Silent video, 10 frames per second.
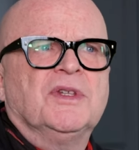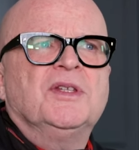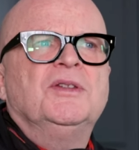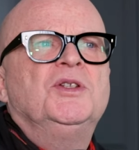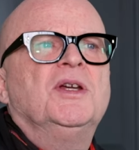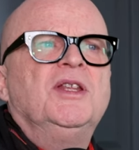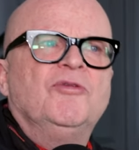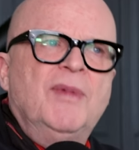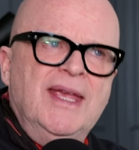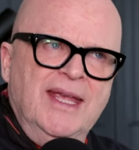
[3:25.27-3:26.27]
So the journey
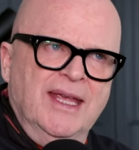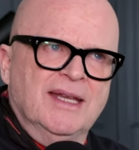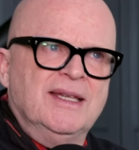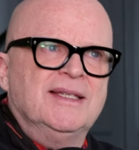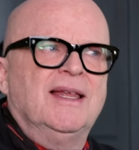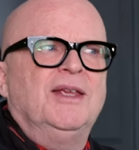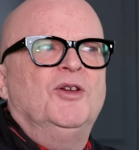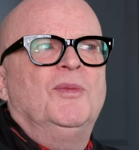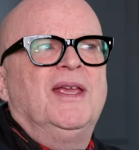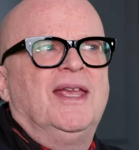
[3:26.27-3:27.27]
of making it is like
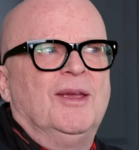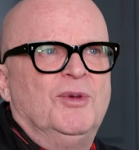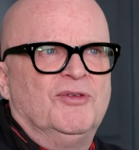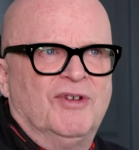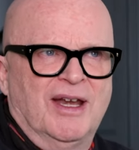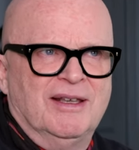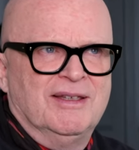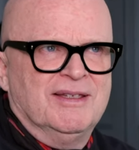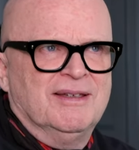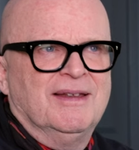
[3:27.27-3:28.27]
you're making it with
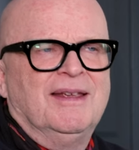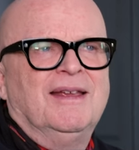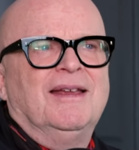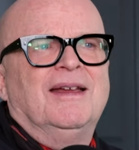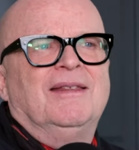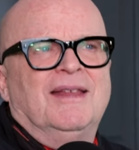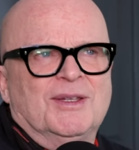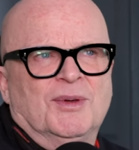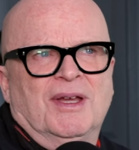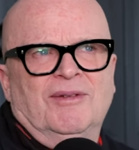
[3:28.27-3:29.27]
friends, and
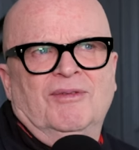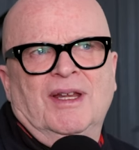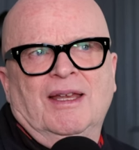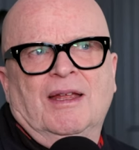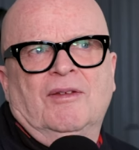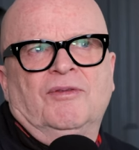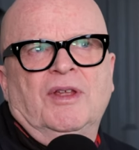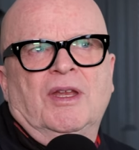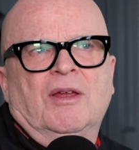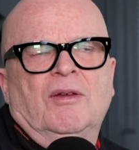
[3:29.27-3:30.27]
that's what I really love.
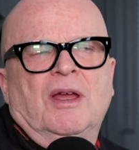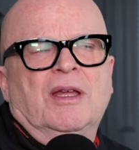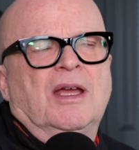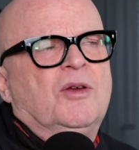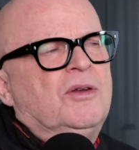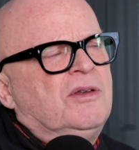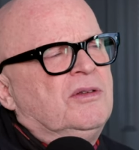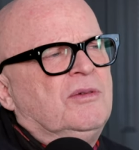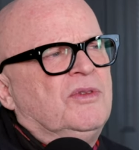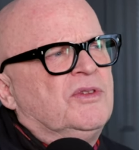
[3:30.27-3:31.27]
You know, I couldn't
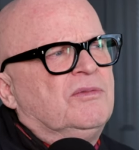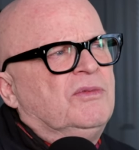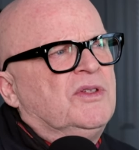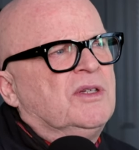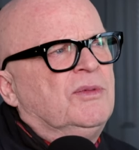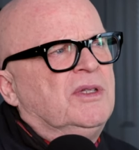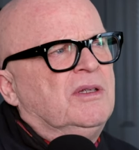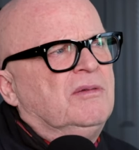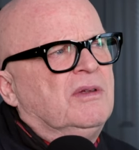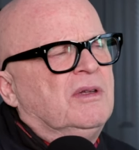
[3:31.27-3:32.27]
do it with someone
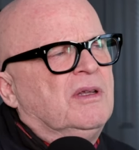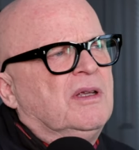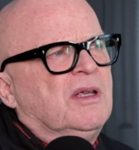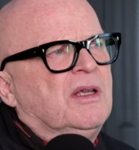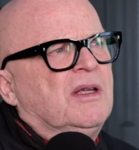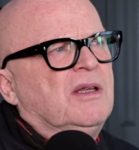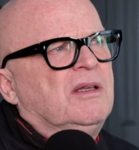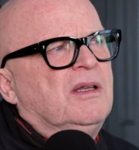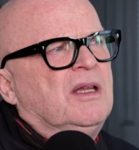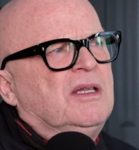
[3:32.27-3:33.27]
that
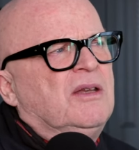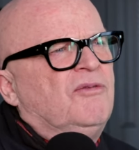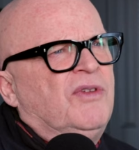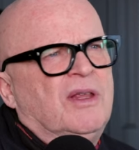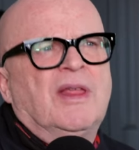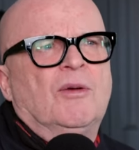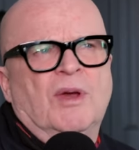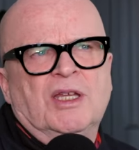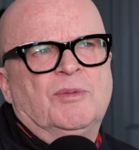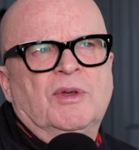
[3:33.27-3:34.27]
it didn't feel that
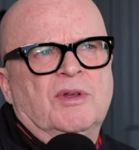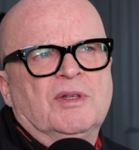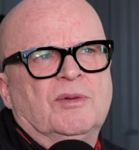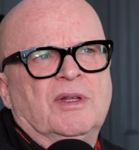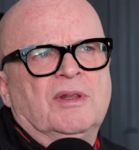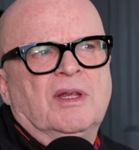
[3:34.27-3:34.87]
way, to be honest with.